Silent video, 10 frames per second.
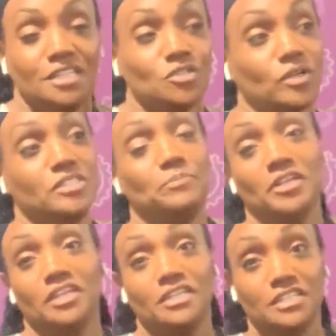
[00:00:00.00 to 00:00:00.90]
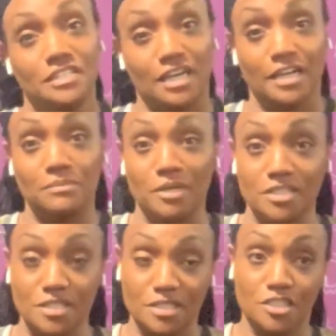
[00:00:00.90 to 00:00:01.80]
So I spent a good 9
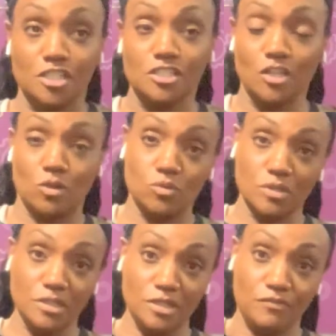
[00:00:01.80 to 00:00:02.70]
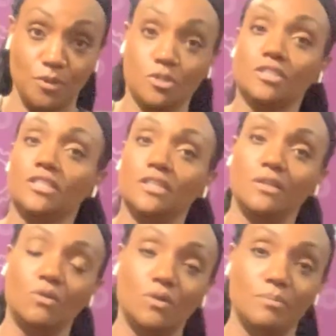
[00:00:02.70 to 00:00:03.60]
months just only
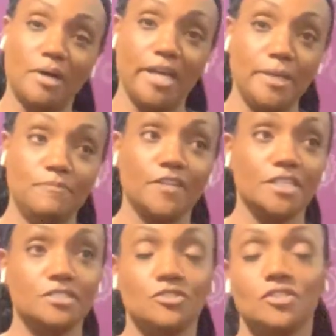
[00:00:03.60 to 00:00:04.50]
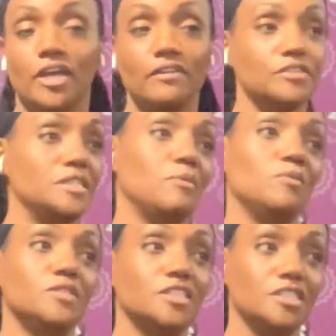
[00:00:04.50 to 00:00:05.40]
focusing on my hip flexors. Every time I
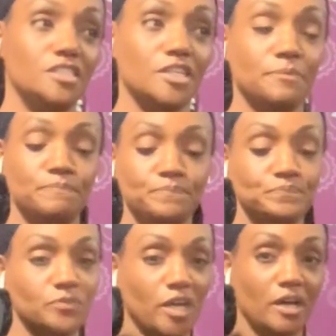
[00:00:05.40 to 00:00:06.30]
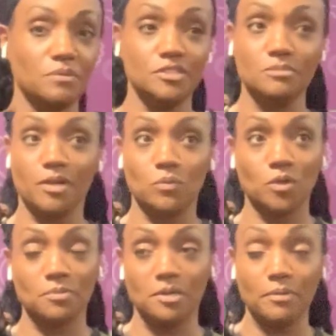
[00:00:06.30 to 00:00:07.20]
went to the gym, I would do my
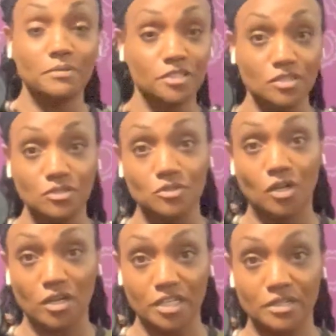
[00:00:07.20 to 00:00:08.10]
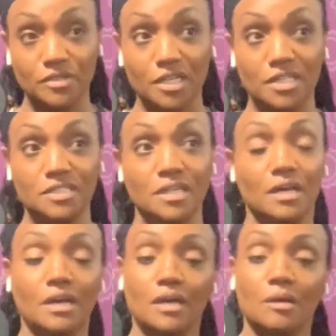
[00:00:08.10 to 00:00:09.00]
warm up. I would still do cardio days,
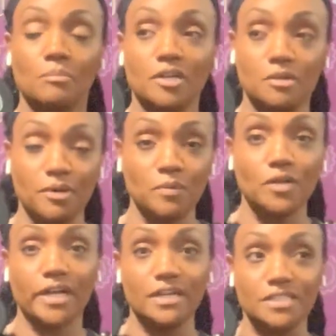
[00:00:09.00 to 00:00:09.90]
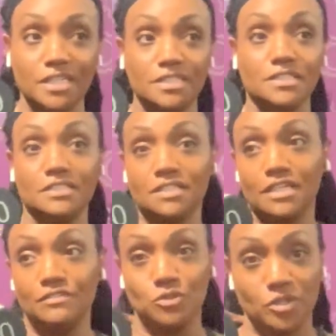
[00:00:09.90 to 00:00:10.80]
but on my workout days,
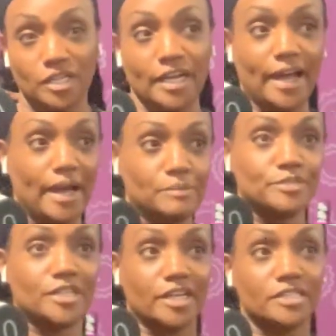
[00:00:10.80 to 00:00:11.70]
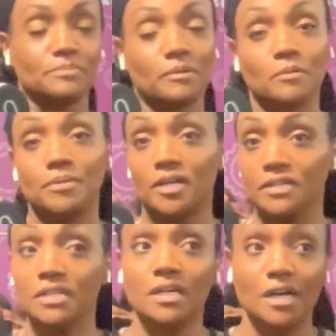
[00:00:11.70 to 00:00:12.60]
instead of doing like abs, legs, blah, blah,
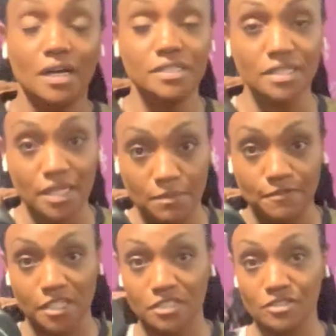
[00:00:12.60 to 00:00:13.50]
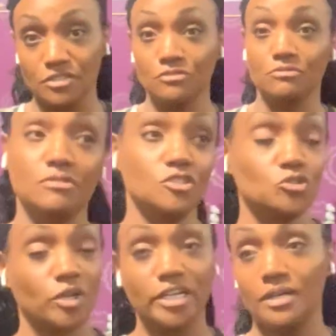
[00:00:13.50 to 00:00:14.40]
blah, I did hip flexors
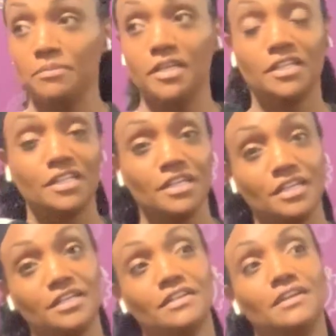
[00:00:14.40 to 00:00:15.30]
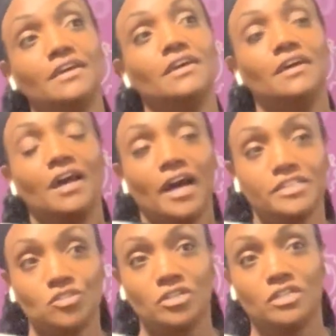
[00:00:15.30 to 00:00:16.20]
straight up. And then I
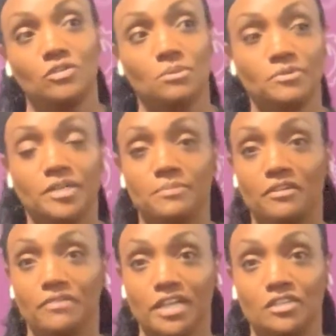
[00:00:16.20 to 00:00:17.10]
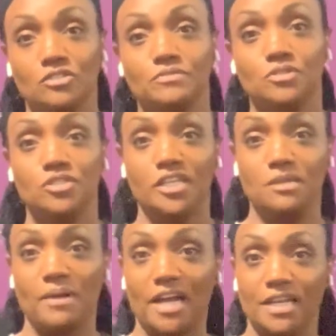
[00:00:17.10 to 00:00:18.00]
started incorporating my regular
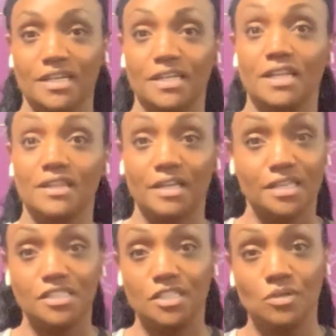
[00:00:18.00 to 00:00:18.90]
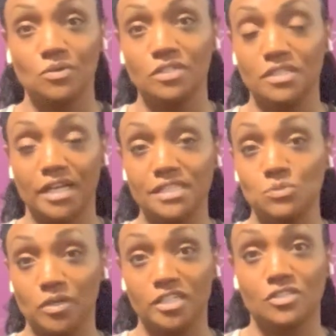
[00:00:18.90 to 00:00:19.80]
routine back in, and that's
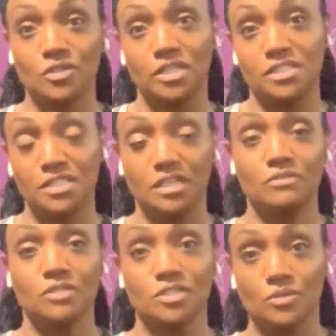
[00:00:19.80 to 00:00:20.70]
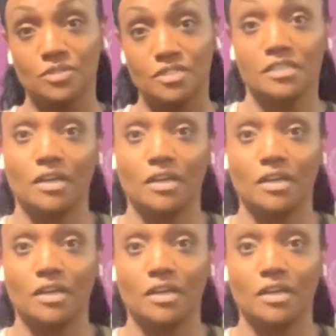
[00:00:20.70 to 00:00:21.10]
when I started seeing results.